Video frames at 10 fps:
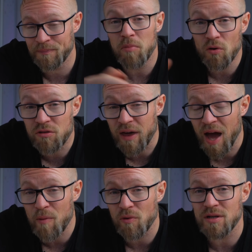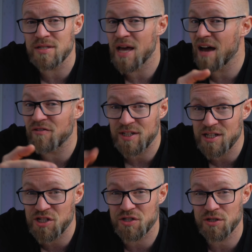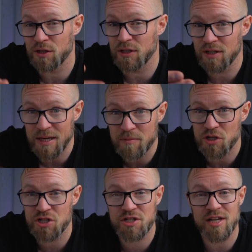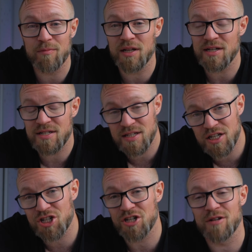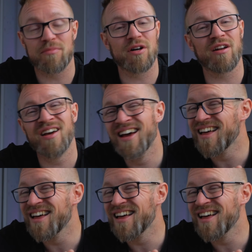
Both cameras have digital image stabilization, but